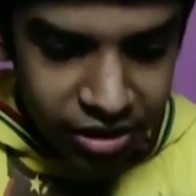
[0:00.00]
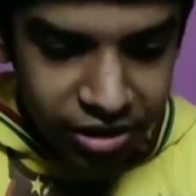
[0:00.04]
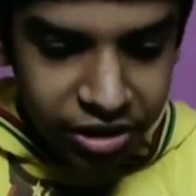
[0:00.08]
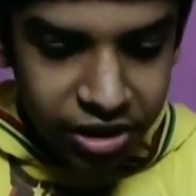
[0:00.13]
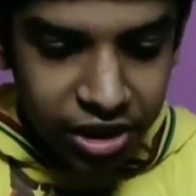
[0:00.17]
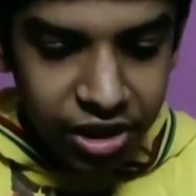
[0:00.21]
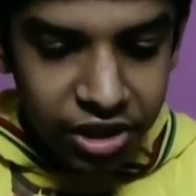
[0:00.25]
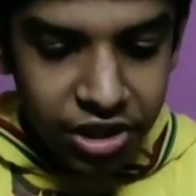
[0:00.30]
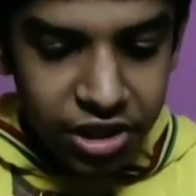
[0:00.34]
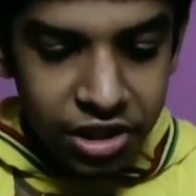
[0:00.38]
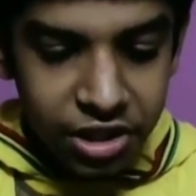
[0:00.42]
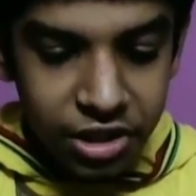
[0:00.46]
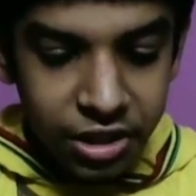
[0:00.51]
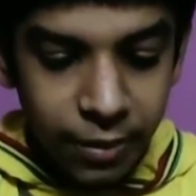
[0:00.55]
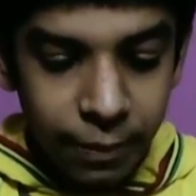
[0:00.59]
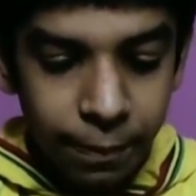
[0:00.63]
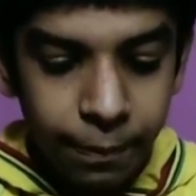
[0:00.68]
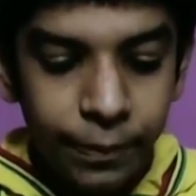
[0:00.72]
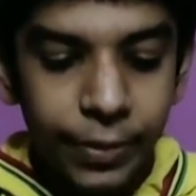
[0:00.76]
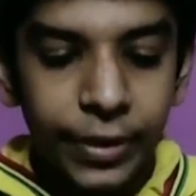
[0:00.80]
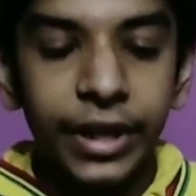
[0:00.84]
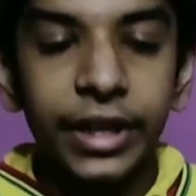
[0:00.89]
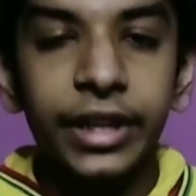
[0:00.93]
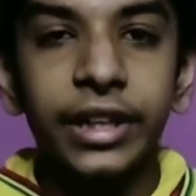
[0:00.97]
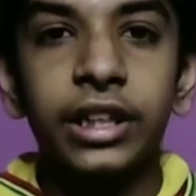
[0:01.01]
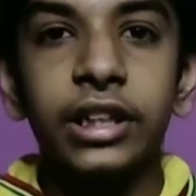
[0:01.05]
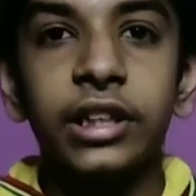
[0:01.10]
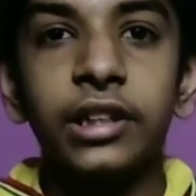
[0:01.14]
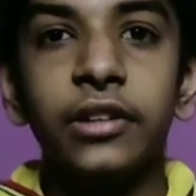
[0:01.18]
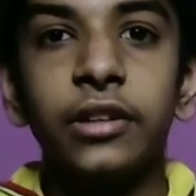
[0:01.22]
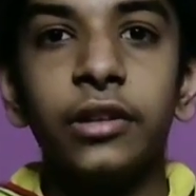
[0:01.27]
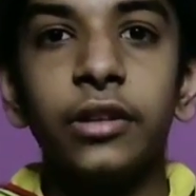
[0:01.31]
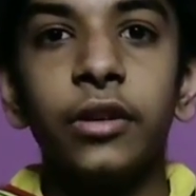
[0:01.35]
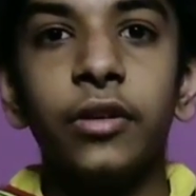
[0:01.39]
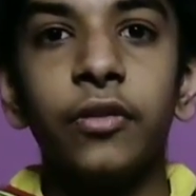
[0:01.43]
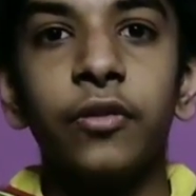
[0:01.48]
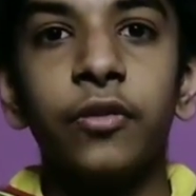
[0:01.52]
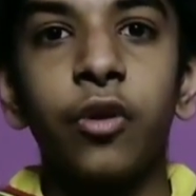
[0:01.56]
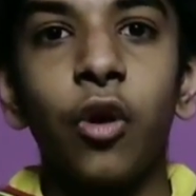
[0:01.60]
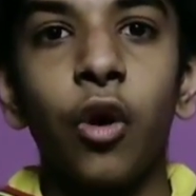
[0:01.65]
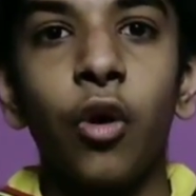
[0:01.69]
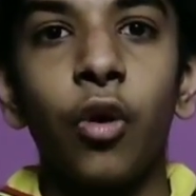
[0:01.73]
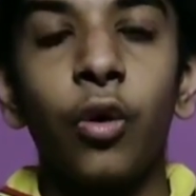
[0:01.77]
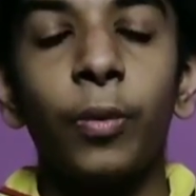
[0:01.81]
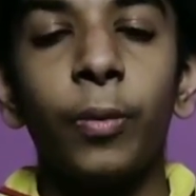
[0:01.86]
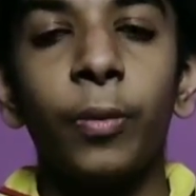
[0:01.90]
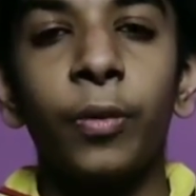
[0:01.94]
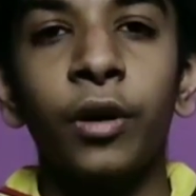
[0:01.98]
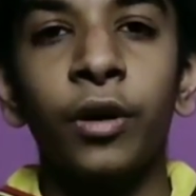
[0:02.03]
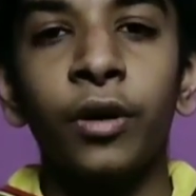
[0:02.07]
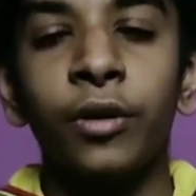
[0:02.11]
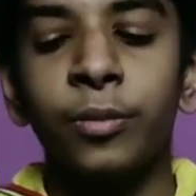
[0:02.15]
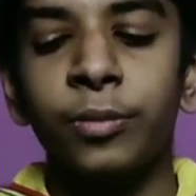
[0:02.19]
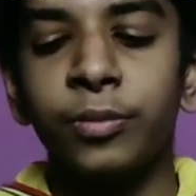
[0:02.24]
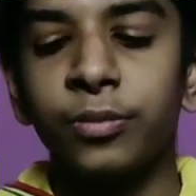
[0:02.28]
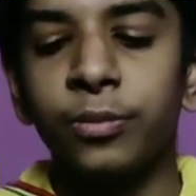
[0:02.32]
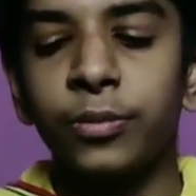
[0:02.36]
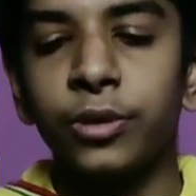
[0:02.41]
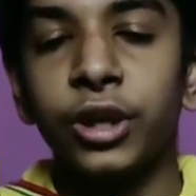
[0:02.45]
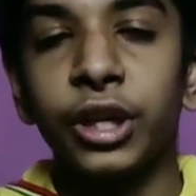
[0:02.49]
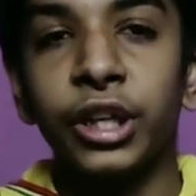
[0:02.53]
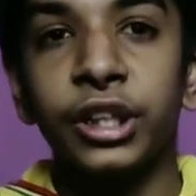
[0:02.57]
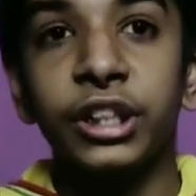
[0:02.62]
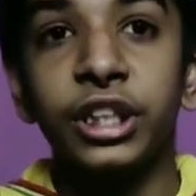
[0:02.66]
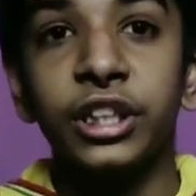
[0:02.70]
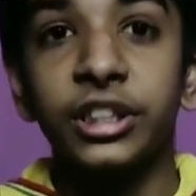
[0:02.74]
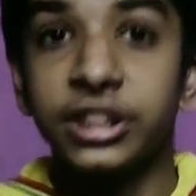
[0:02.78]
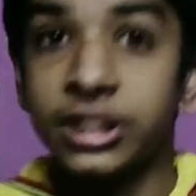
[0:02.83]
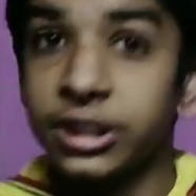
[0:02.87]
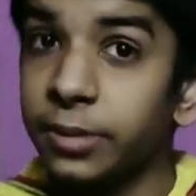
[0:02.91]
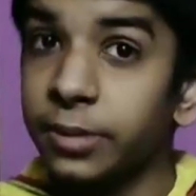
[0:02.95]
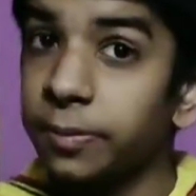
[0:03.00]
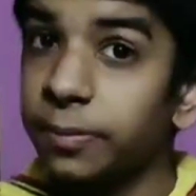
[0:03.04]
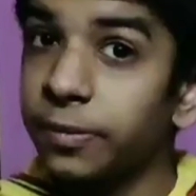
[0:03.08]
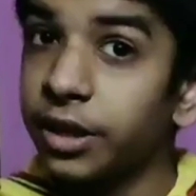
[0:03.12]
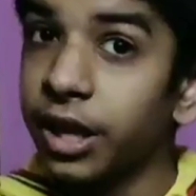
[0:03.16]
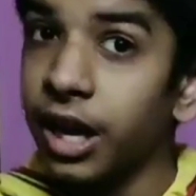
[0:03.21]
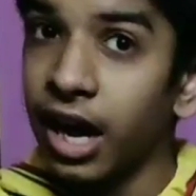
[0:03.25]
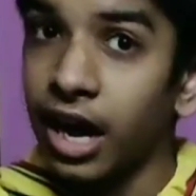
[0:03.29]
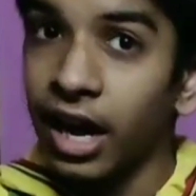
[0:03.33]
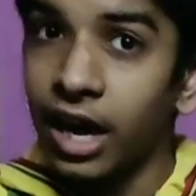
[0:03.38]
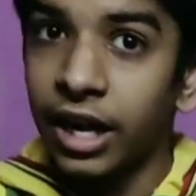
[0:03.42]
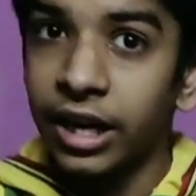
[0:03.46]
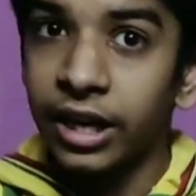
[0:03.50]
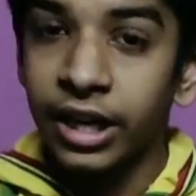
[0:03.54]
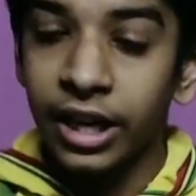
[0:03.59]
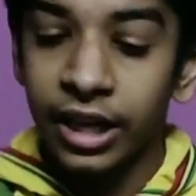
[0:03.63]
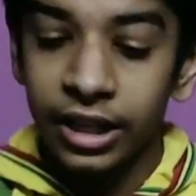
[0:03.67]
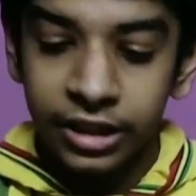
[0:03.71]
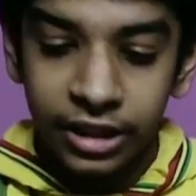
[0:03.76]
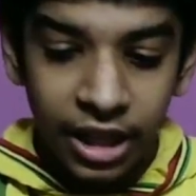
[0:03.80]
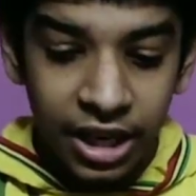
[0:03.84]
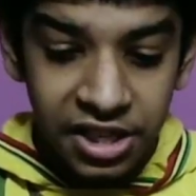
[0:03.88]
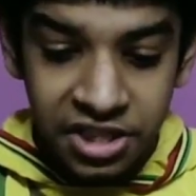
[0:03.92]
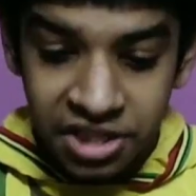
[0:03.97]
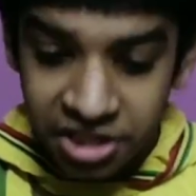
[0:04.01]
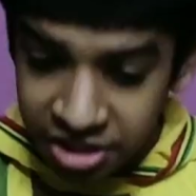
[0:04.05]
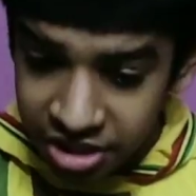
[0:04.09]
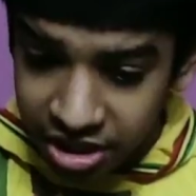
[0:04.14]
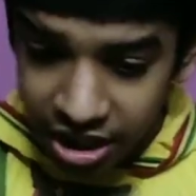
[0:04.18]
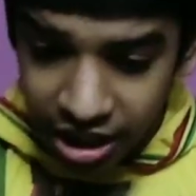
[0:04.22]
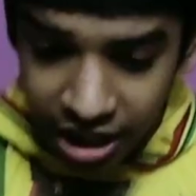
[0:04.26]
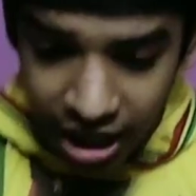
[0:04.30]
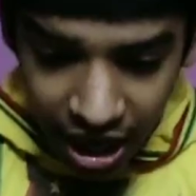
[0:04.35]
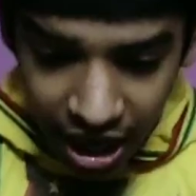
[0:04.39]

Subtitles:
This is the pin for putting the SIM card and the SD